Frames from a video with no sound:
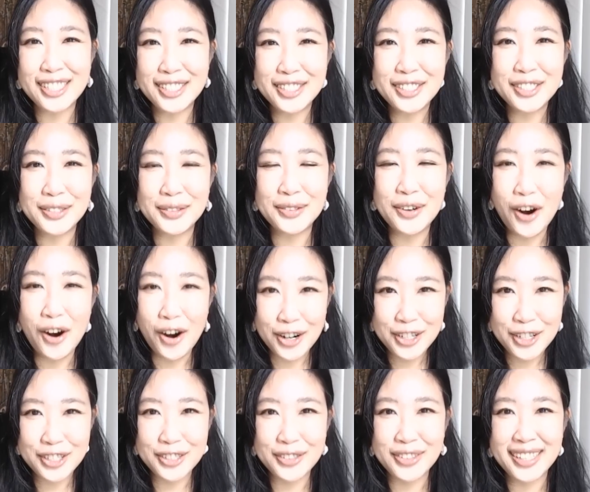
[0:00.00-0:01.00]
to
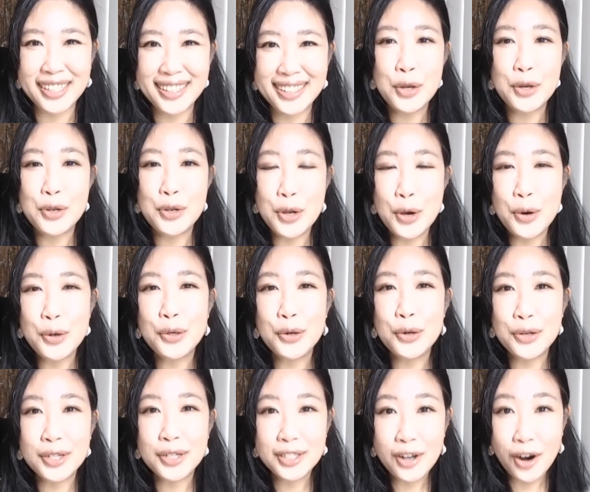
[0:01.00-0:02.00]
archery. Know
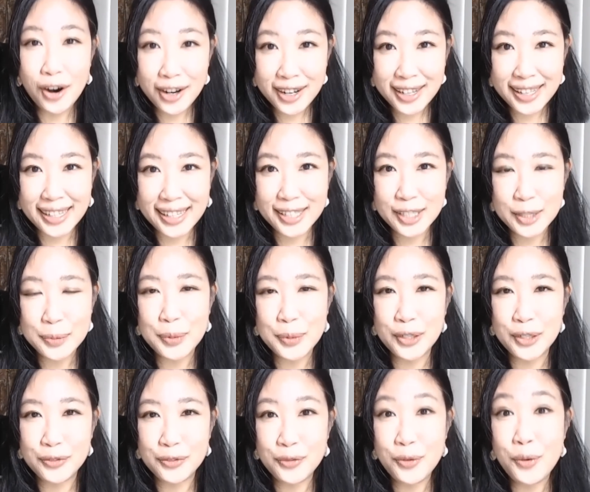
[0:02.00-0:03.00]
your target
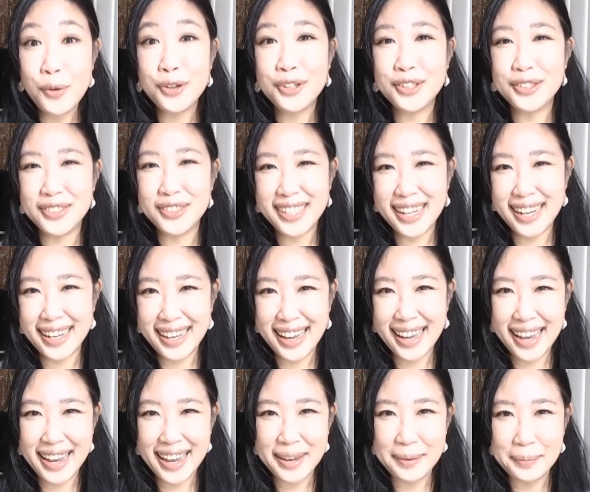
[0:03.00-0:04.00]
before you take
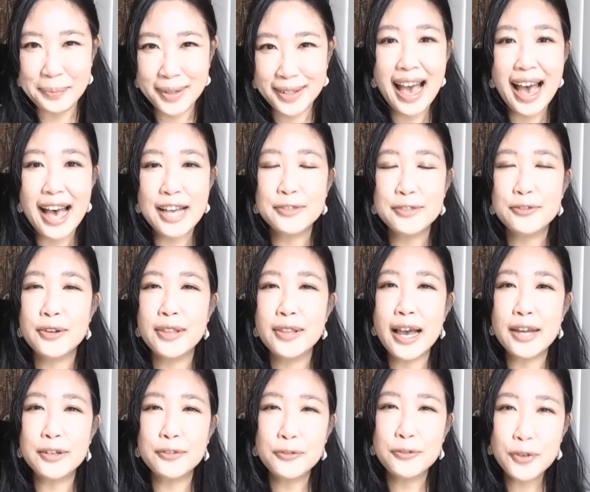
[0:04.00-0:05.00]
aim. As for
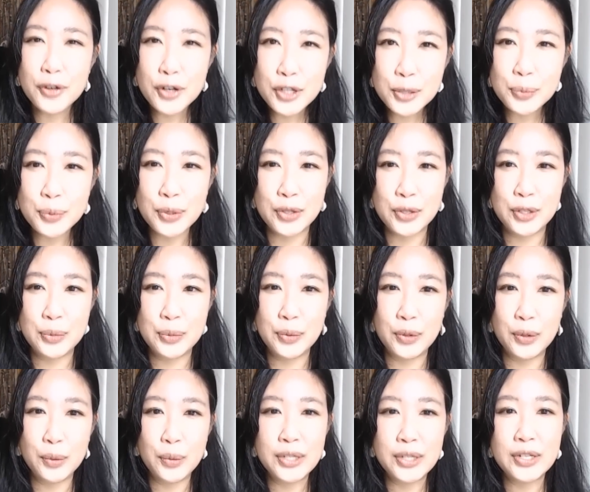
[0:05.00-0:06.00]
that first
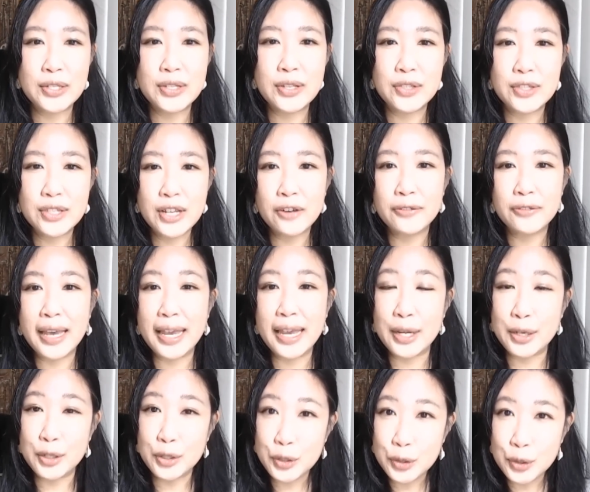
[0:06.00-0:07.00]
principle, which is itself
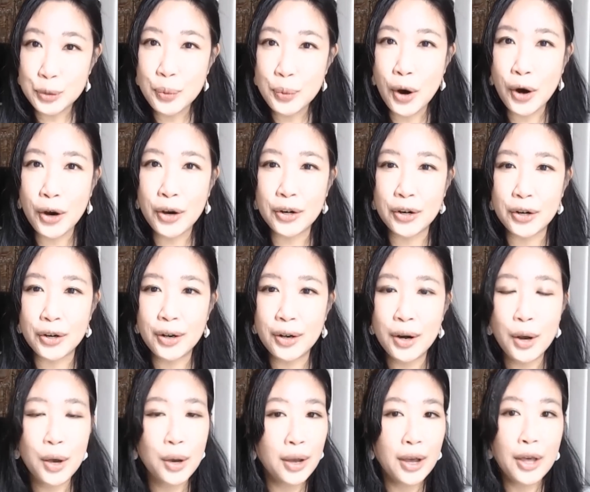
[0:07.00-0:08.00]
a two-parter,
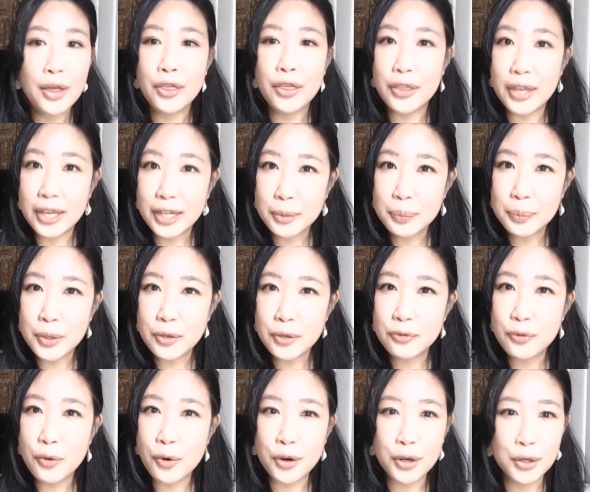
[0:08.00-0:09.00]
think
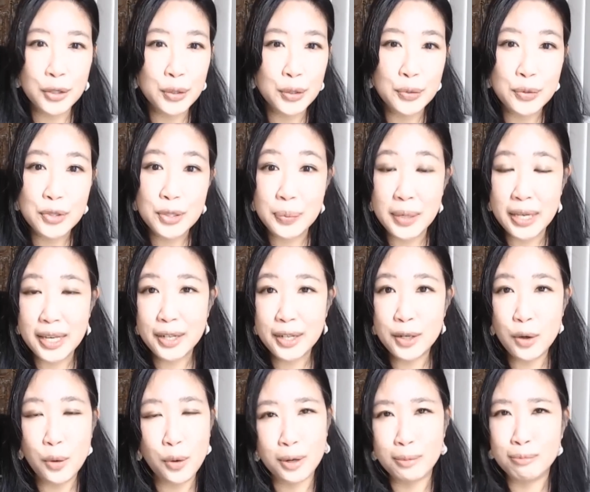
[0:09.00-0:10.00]
before you speak,
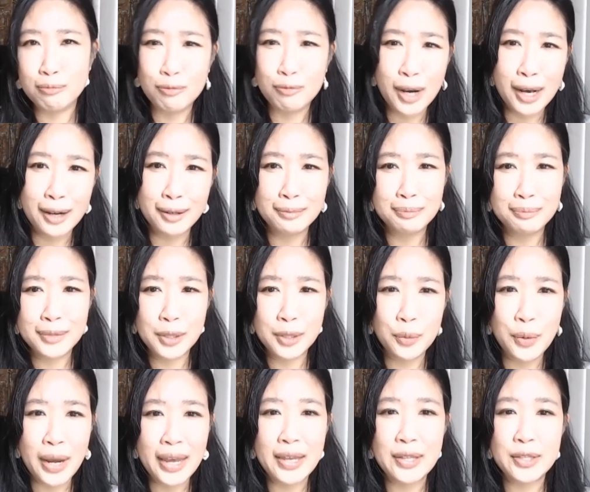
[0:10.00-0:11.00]
or, well, the
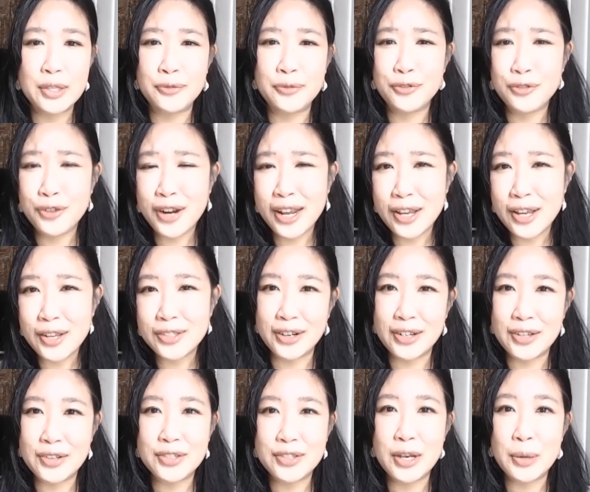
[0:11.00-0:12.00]
way it's phrased
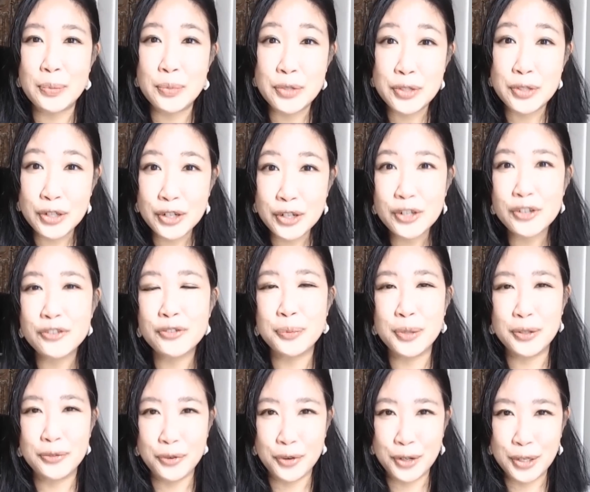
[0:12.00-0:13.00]
is observe
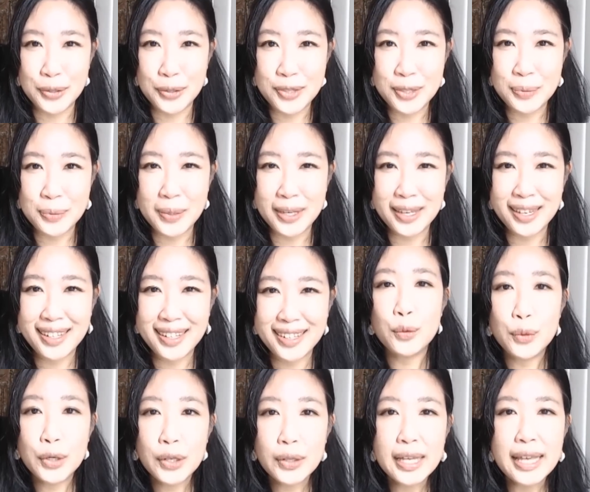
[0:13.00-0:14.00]
before you speak.
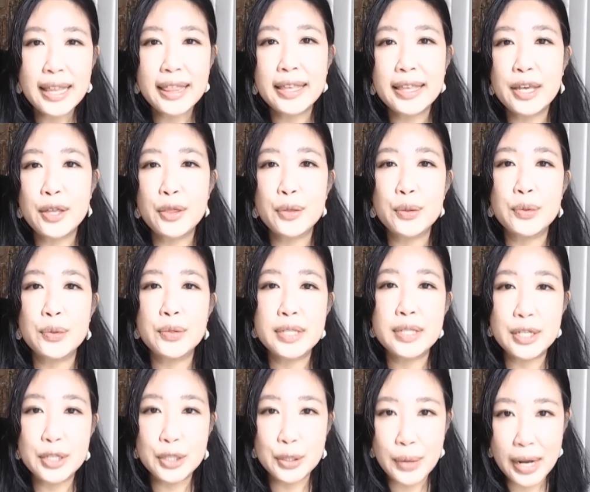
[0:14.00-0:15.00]
Really think through
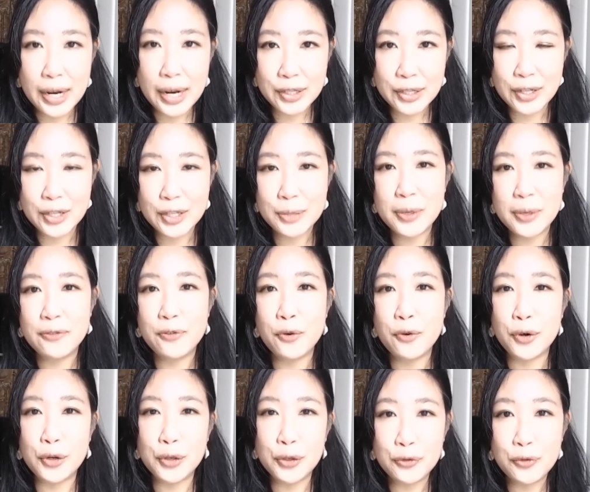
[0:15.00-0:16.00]
situations before
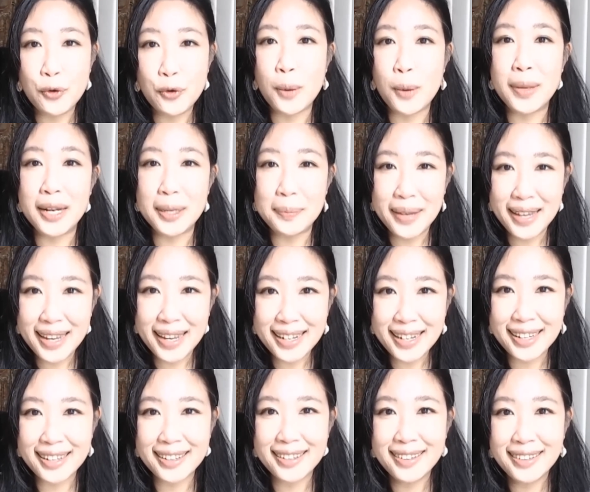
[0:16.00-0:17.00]
you form an
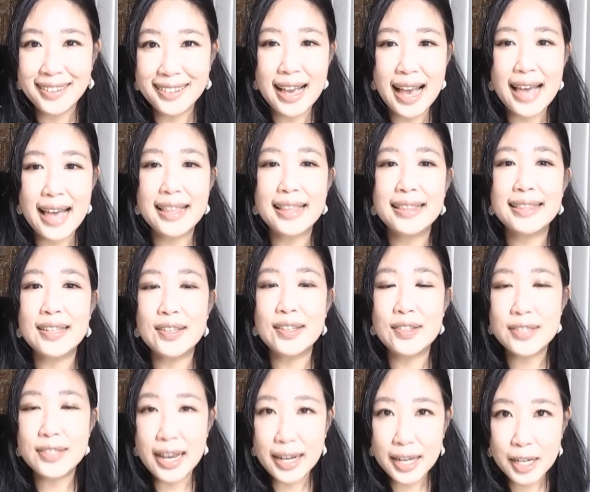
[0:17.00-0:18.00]
opinion. And then the
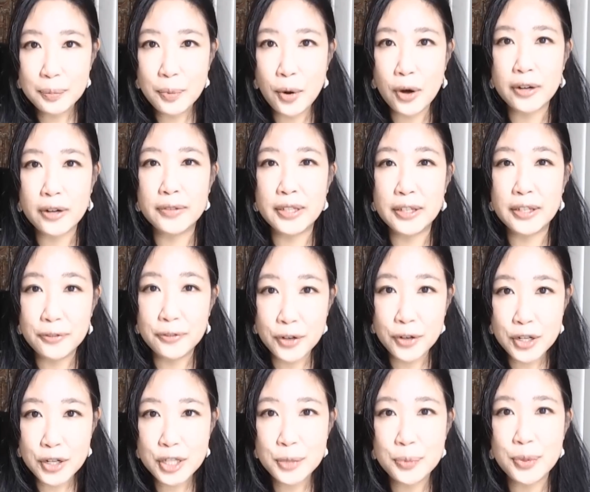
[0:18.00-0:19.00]
second part of the
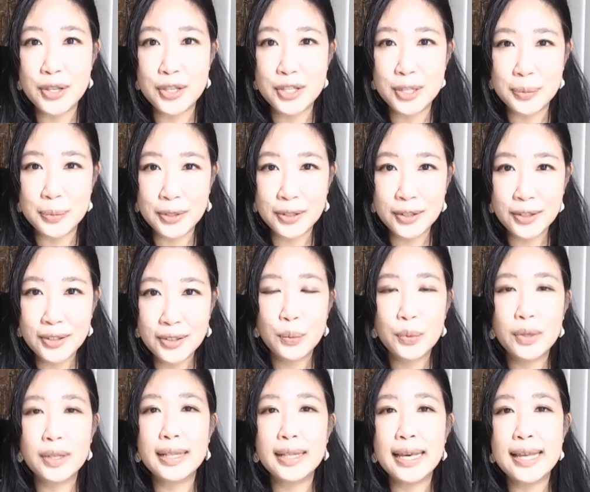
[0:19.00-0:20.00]
first principle
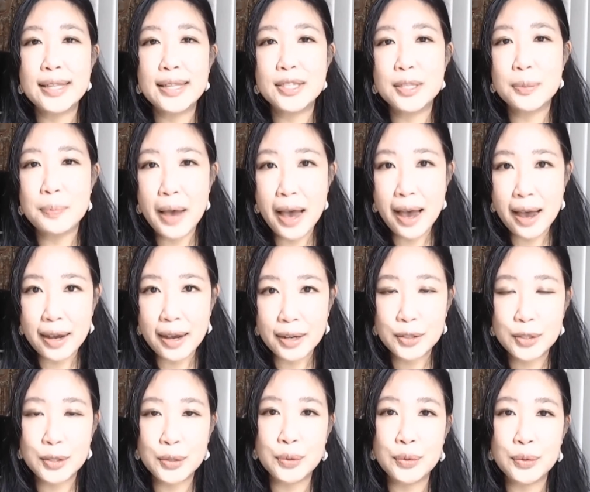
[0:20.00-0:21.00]
relates back
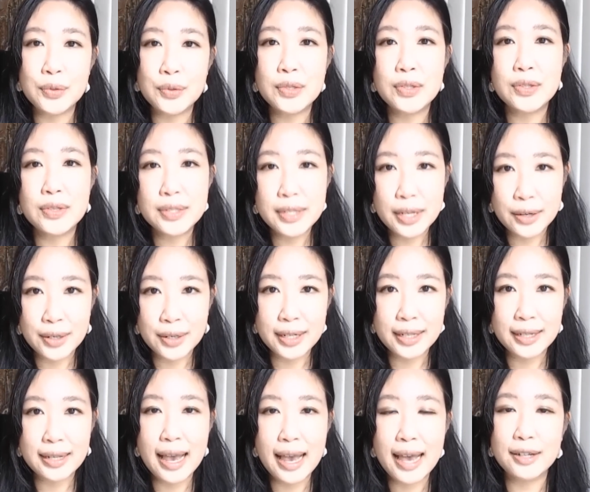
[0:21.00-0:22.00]
to
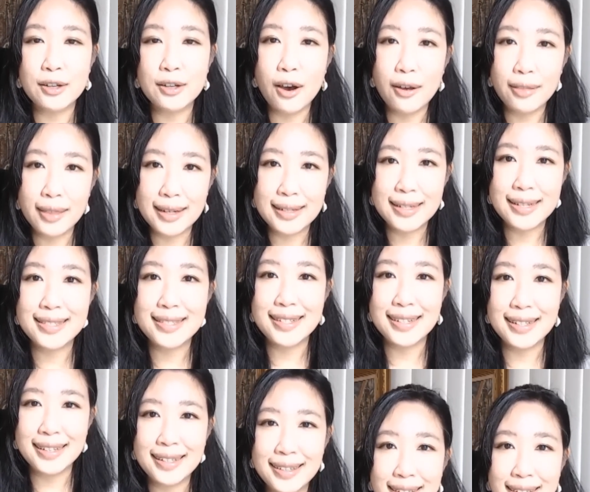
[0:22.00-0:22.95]
sincerity and authenticity.